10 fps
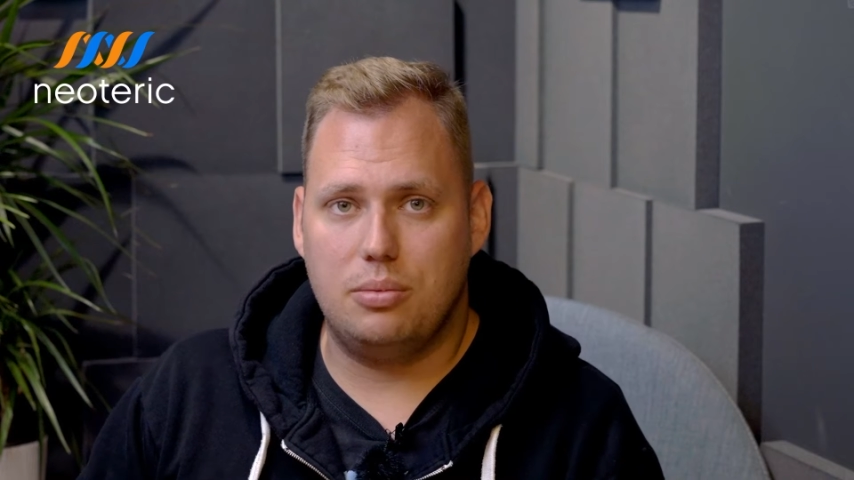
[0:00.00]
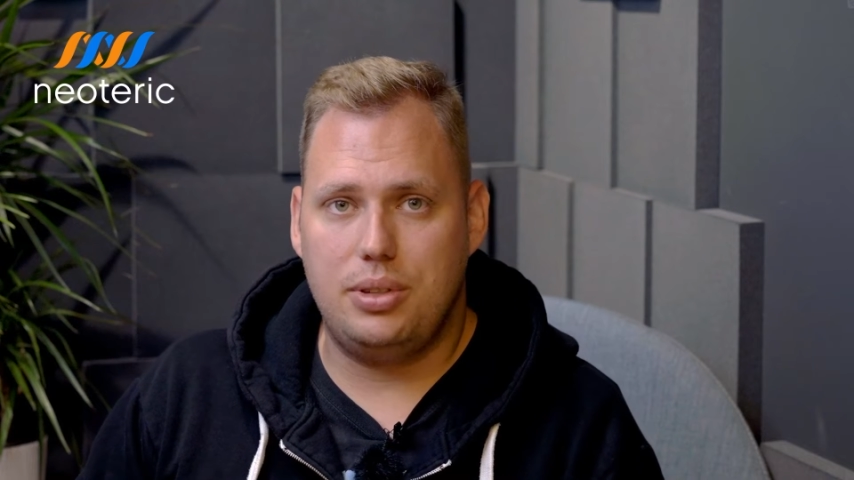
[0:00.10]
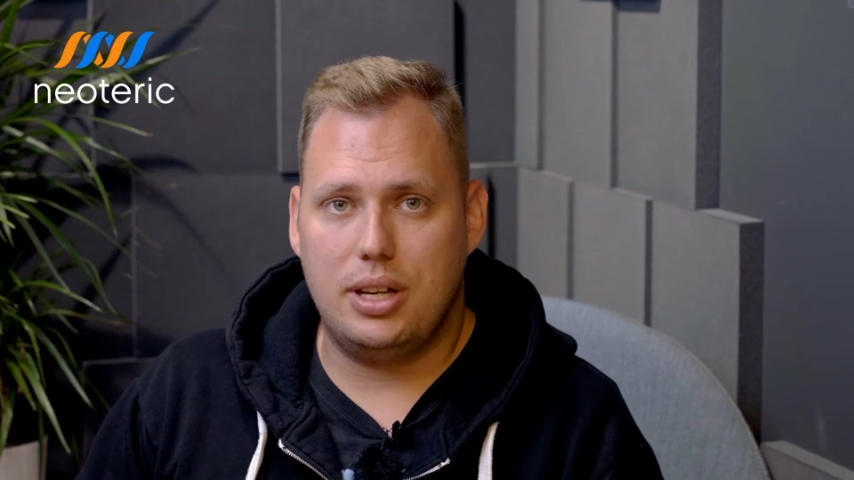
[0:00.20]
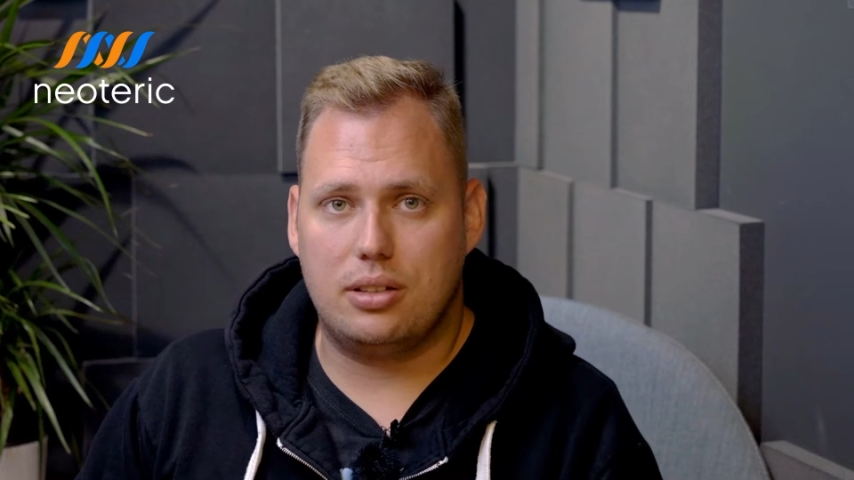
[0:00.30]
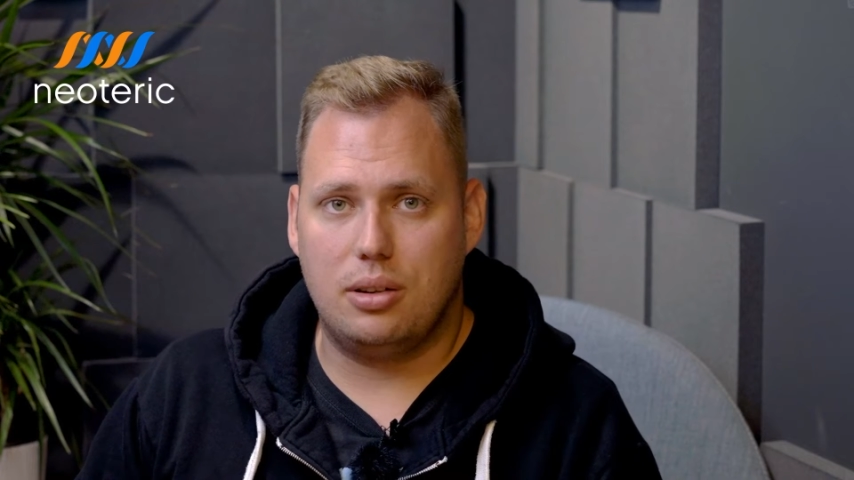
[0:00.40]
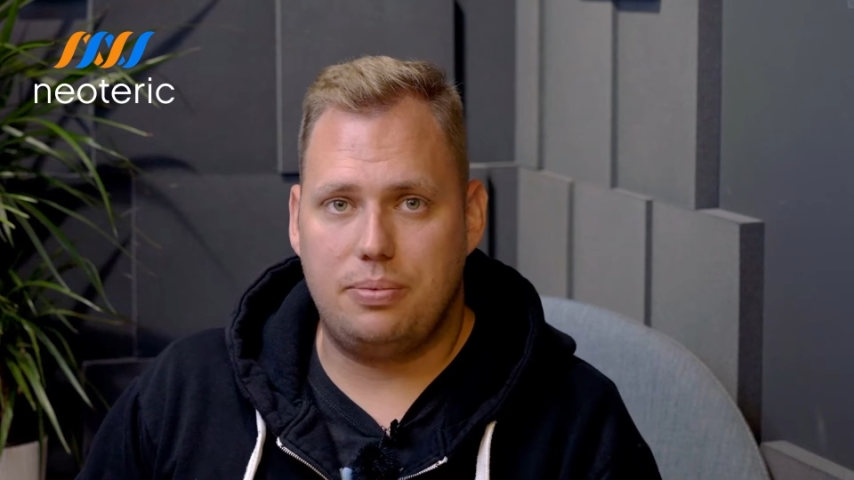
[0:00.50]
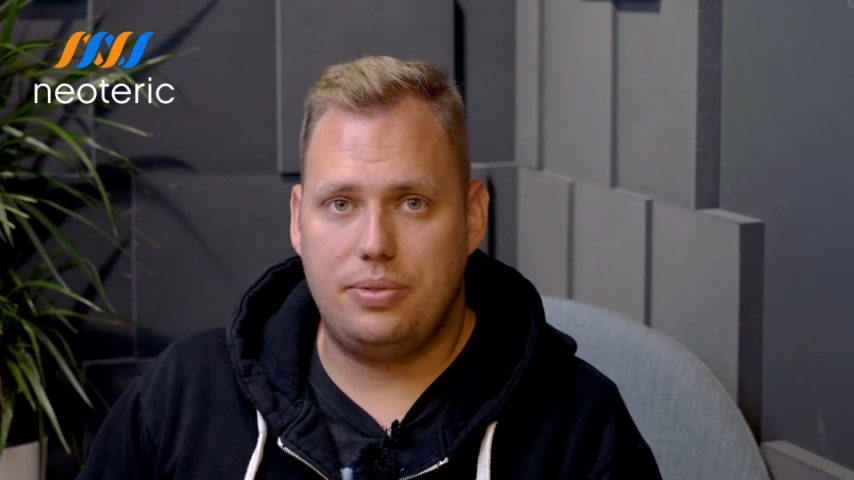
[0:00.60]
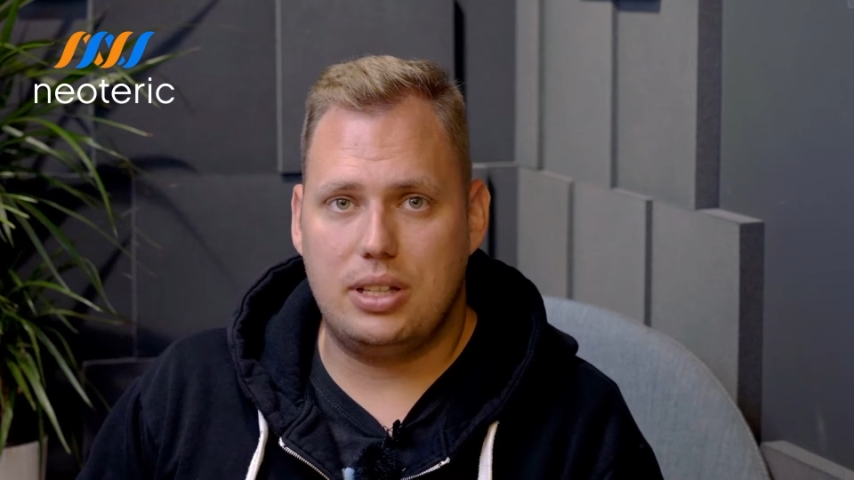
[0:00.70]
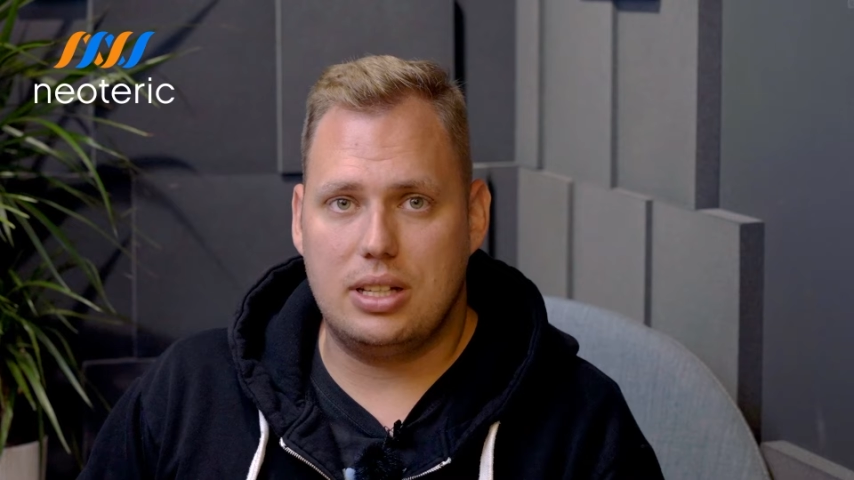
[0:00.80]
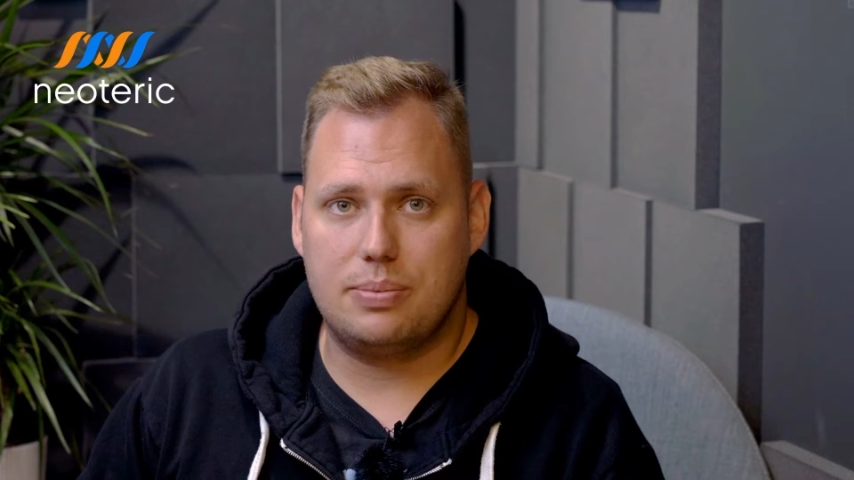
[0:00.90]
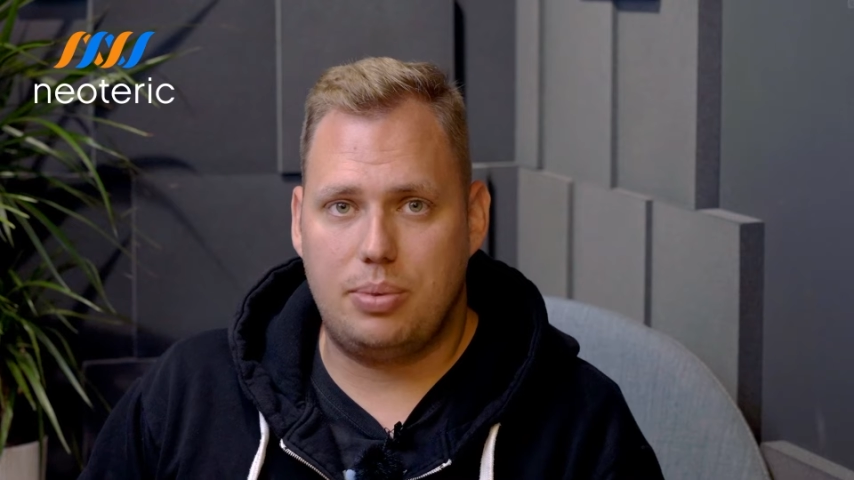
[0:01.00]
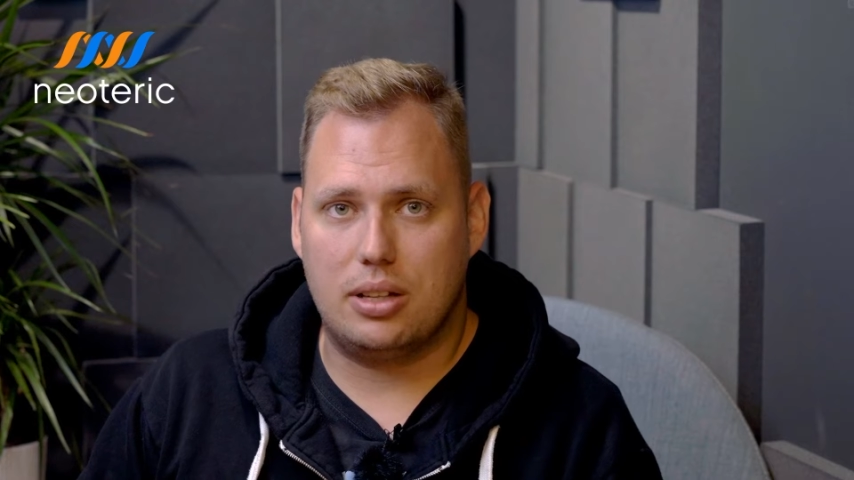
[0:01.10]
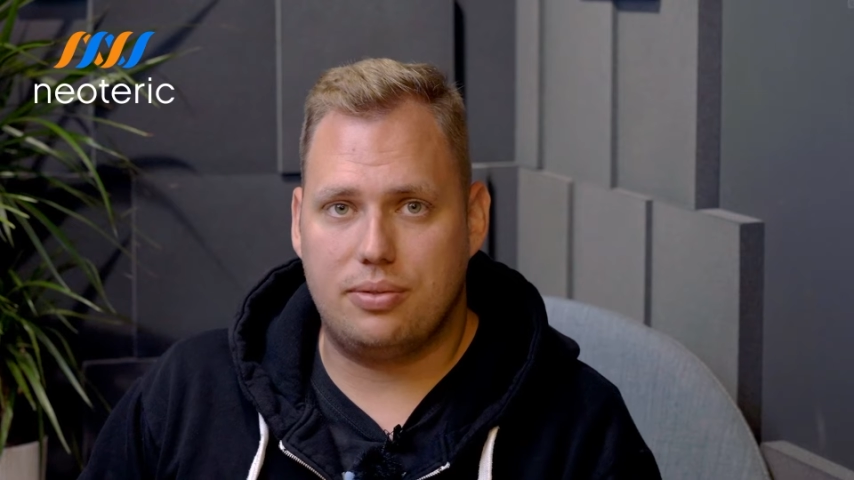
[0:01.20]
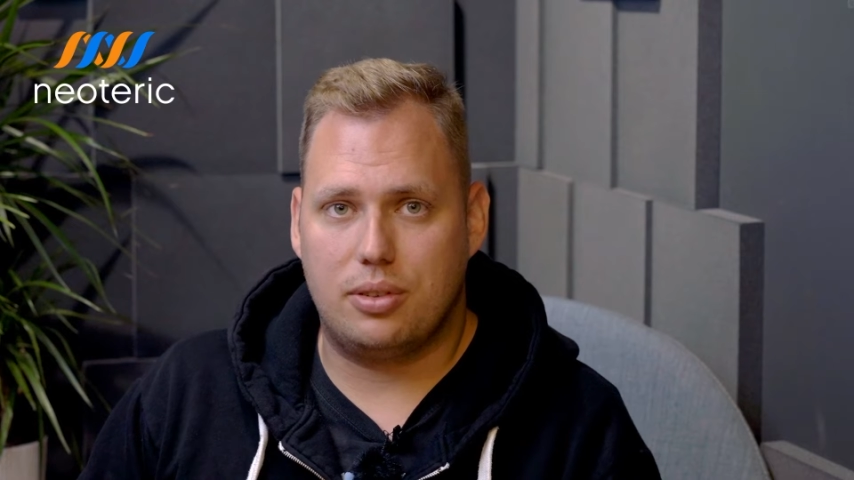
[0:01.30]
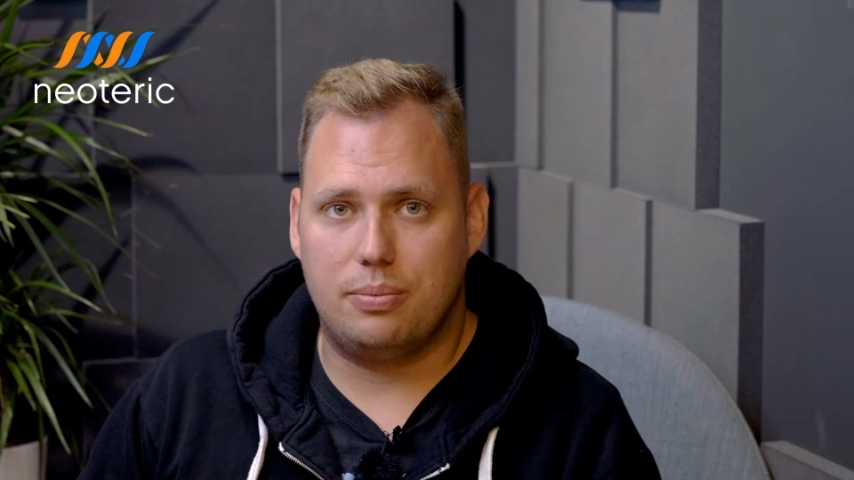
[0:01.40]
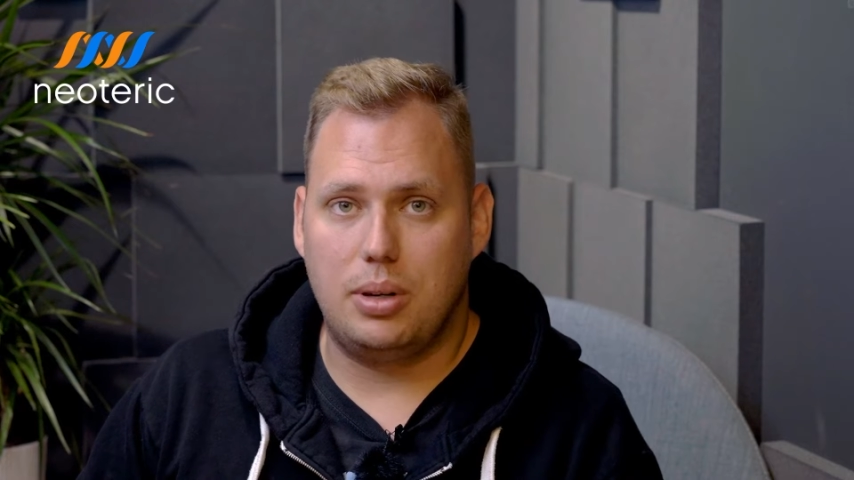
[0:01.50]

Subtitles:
to be a top fitness platform.